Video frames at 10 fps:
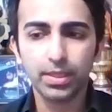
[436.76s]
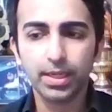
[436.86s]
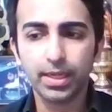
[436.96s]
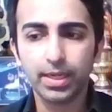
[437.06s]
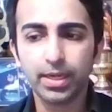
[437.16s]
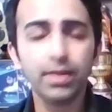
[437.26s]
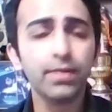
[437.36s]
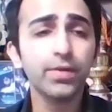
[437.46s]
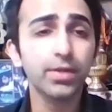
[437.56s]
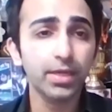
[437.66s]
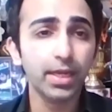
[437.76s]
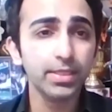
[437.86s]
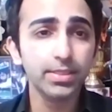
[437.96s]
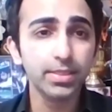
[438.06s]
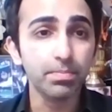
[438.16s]
And I never realized
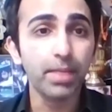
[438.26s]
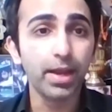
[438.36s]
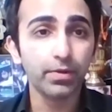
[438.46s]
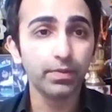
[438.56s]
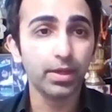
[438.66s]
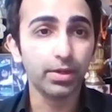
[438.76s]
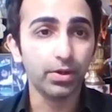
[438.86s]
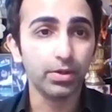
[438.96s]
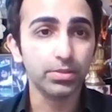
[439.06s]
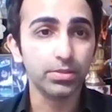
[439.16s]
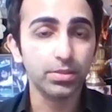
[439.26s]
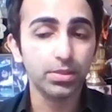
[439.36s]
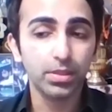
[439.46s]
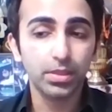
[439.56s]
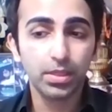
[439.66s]
the impact of that loss.
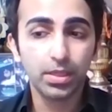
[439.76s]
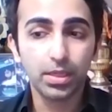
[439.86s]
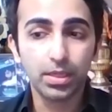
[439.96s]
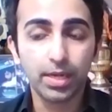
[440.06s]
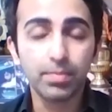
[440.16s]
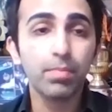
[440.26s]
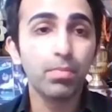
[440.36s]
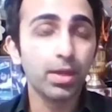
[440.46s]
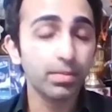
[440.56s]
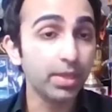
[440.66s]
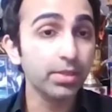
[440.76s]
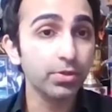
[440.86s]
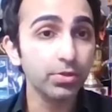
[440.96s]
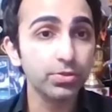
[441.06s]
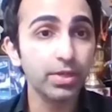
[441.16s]
And my mother
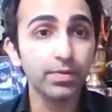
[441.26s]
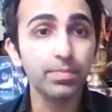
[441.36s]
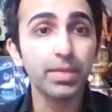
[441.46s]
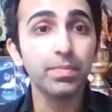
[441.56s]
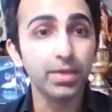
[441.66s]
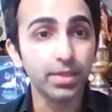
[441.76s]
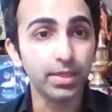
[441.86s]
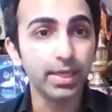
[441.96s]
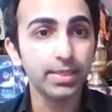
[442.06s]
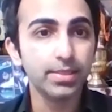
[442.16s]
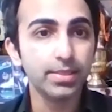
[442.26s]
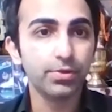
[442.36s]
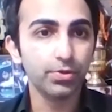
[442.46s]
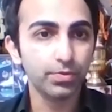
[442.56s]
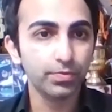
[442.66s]
also never made me realize that,
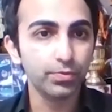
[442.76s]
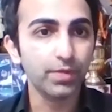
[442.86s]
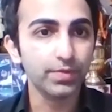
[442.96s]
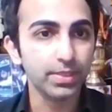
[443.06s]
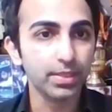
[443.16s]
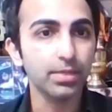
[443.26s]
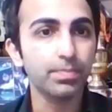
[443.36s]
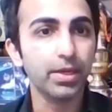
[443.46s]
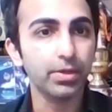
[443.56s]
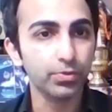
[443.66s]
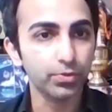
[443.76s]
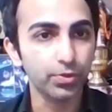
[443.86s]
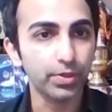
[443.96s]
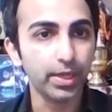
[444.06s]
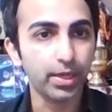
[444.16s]
you have a single parent who's going to
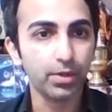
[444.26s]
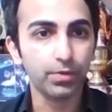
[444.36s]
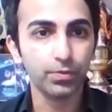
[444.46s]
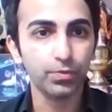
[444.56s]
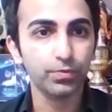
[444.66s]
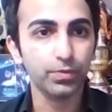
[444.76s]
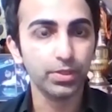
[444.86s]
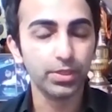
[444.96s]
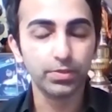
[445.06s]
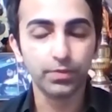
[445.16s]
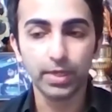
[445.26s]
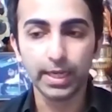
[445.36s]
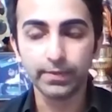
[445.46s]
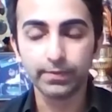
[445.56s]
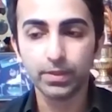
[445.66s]
take care of you for the rest of your
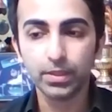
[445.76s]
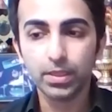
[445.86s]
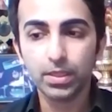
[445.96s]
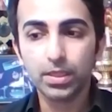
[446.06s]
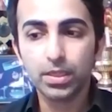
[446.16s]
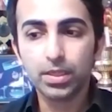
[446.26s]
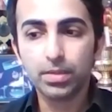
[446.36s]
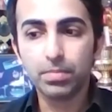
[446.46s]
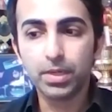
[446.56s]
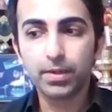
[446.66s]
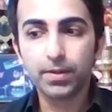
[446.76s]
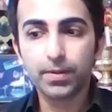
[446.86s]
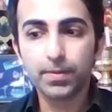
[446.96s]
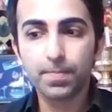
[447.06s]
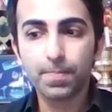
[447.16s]
life. But
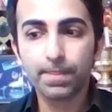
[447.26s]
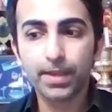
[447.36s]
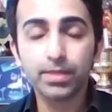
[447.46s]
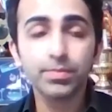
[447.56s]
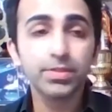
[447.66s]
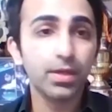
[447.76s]
I think Mr.